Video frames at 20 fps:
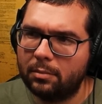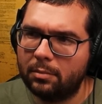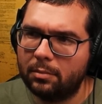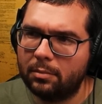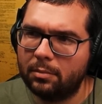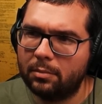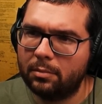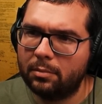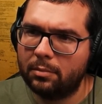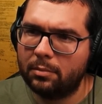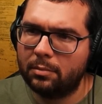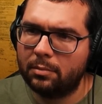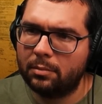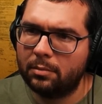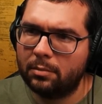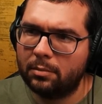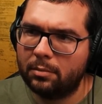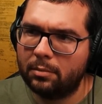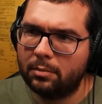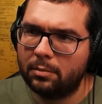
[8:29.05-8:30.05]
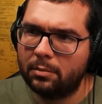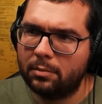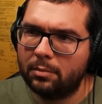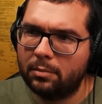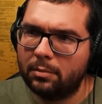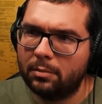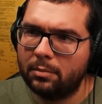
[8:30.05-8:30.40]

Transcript: bless America.